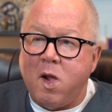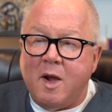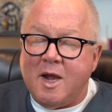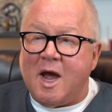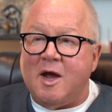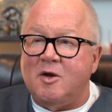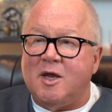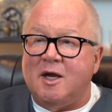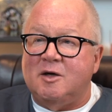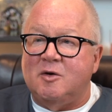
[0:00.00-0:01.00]
Yeah, you
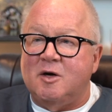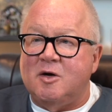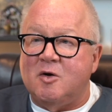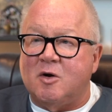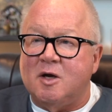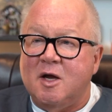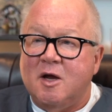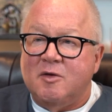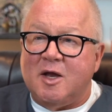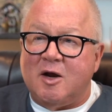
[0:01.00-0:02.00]
can't do so it in New, New York. York
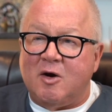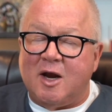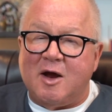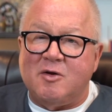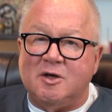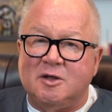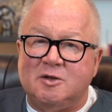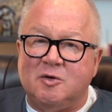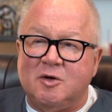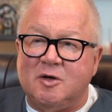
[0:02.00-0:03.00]
is, they don't allow you to
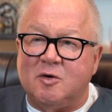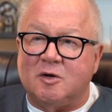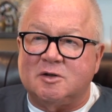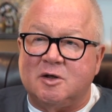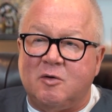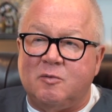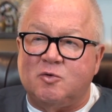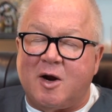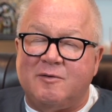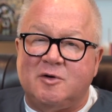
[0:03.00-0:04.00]
do yeah. it in New York. So but
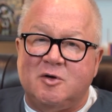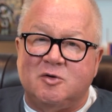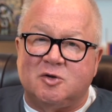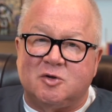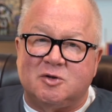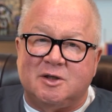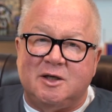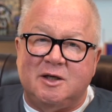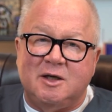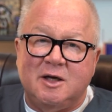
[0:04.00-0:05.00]
drive to have, New Jersey yeah.